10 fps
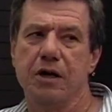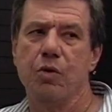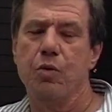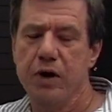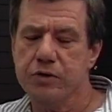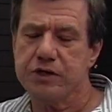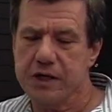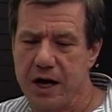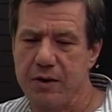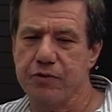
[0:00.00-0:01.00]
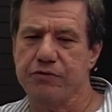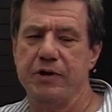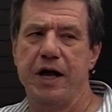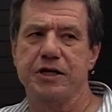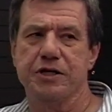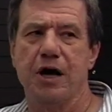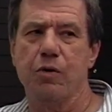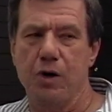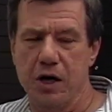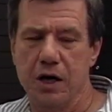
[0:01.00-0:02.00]
Where was the camera for that shot?
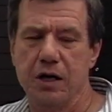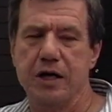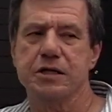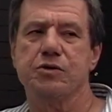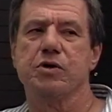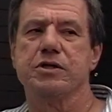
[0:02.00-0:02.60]
What kind of lens was